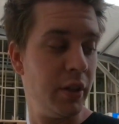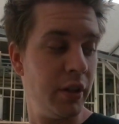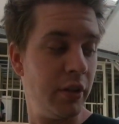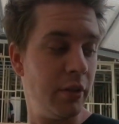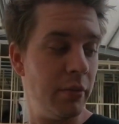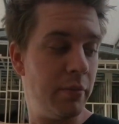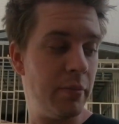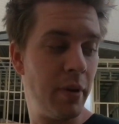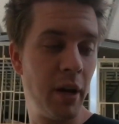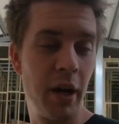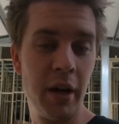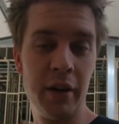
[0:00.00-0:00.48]

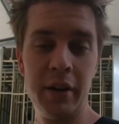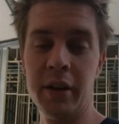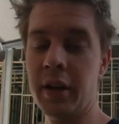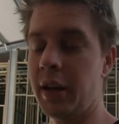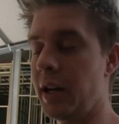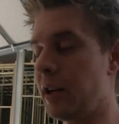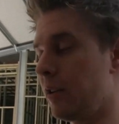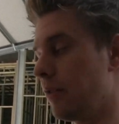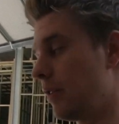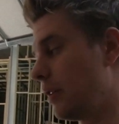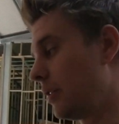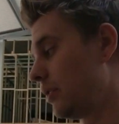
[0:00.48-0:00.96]
But
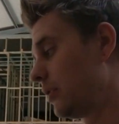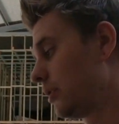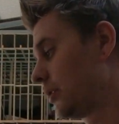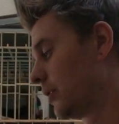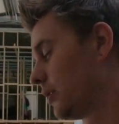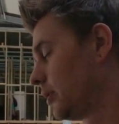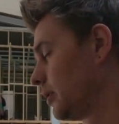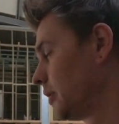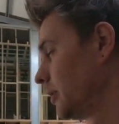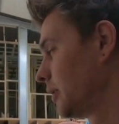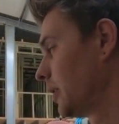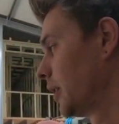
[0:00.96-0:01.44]
anyway,
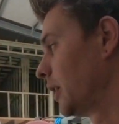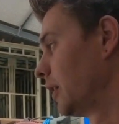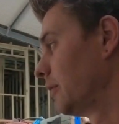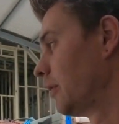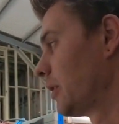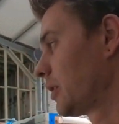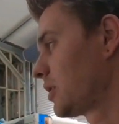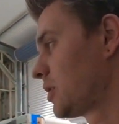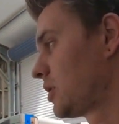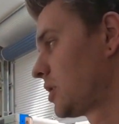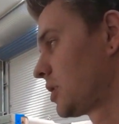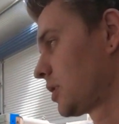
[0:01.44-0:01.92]

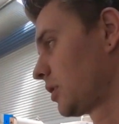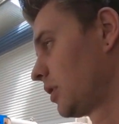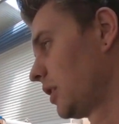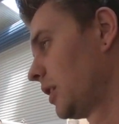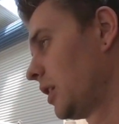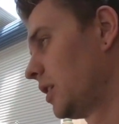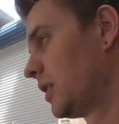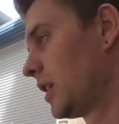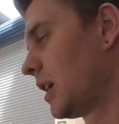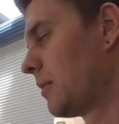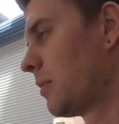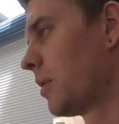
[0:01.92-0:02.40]
Rex is
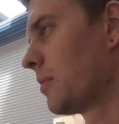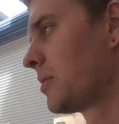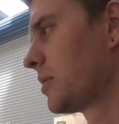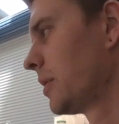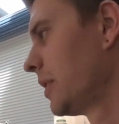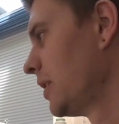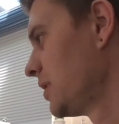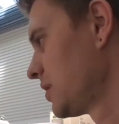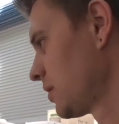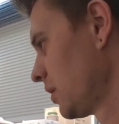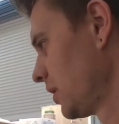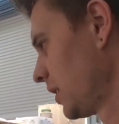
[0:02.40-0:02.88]
cleaning them up, so
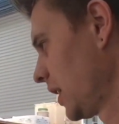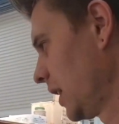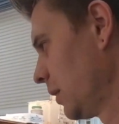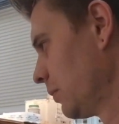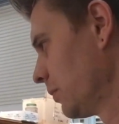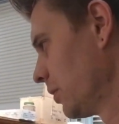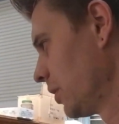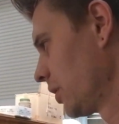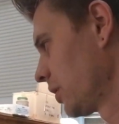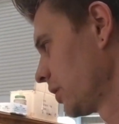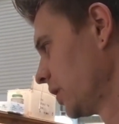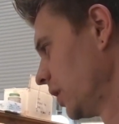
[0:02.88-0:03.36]
he's going to get
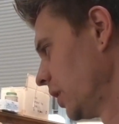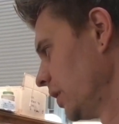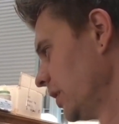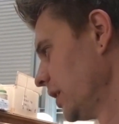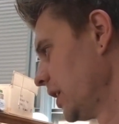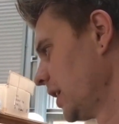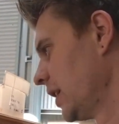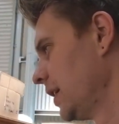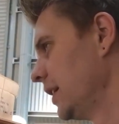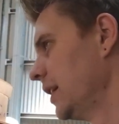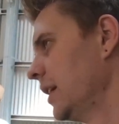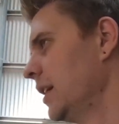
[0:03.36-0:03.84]
working on
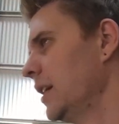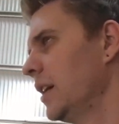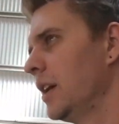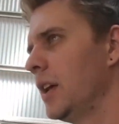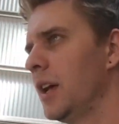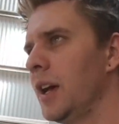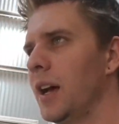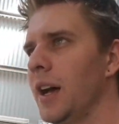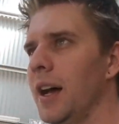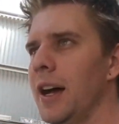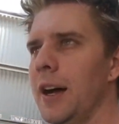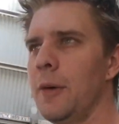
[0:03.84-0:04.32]
that.
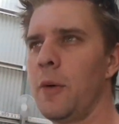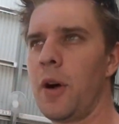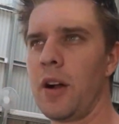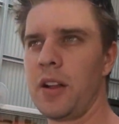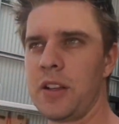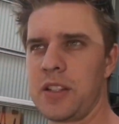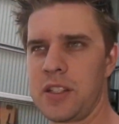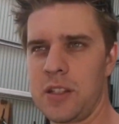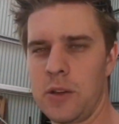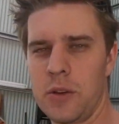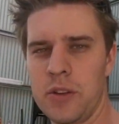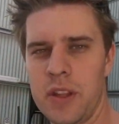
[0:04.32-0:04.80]
While
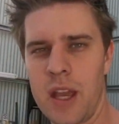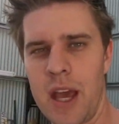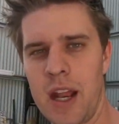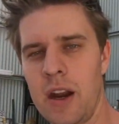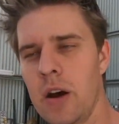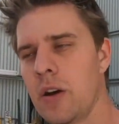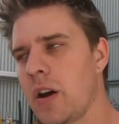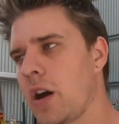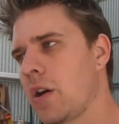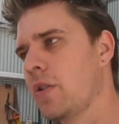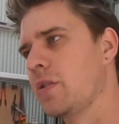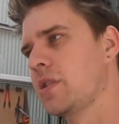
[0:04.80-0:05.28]
he's doing that,
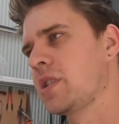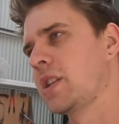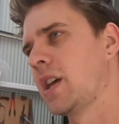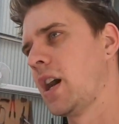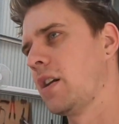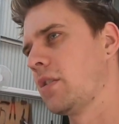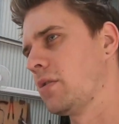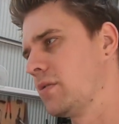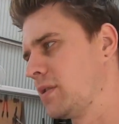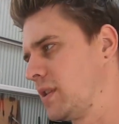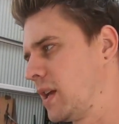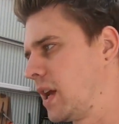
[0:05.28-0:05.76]
I'll go and
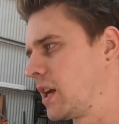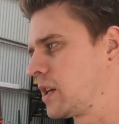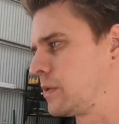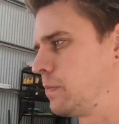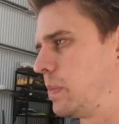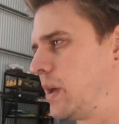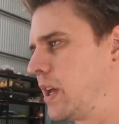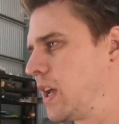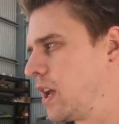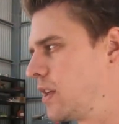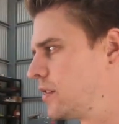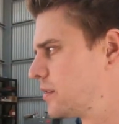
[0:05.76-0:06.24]
start on Zach's
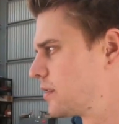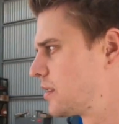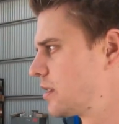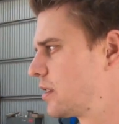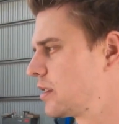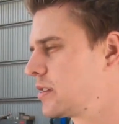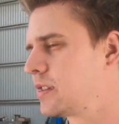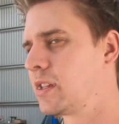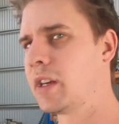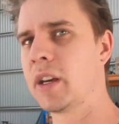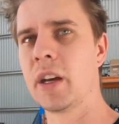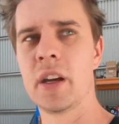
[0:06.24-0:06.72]
big ends.
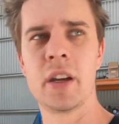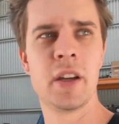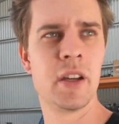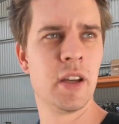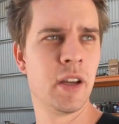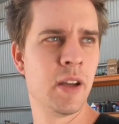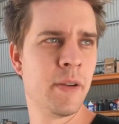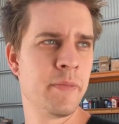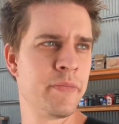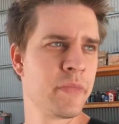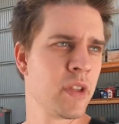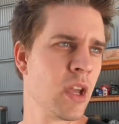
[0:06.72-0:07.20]
So
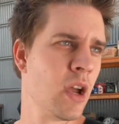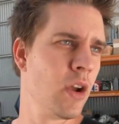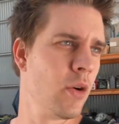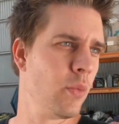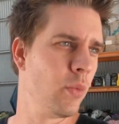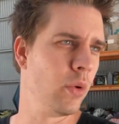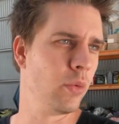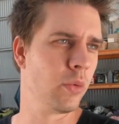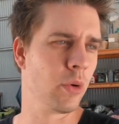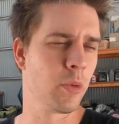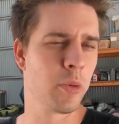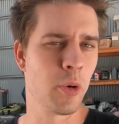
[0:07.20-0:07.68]

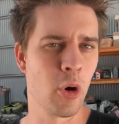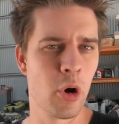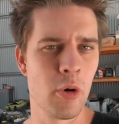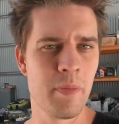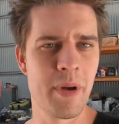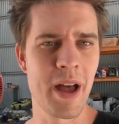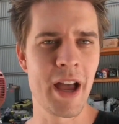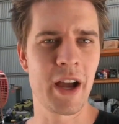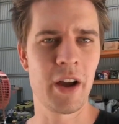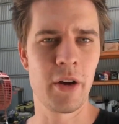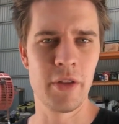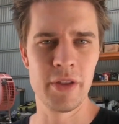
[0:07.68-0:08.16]
we'll report
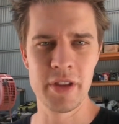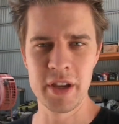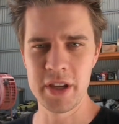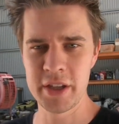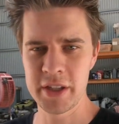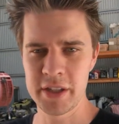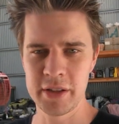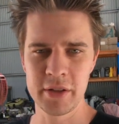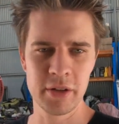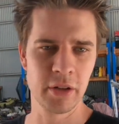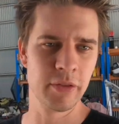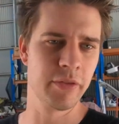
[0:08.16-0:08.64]
back on
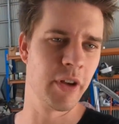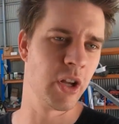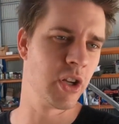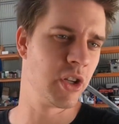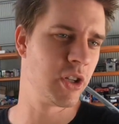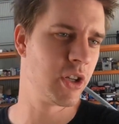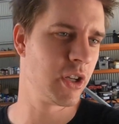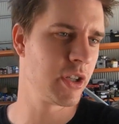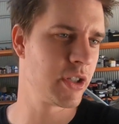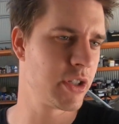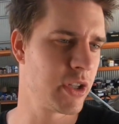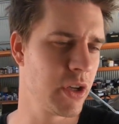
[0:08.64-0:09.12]
this little
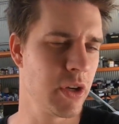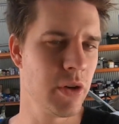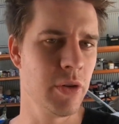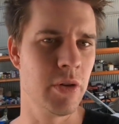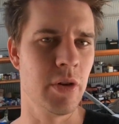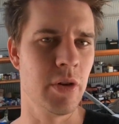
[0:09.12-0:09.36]
venture soon.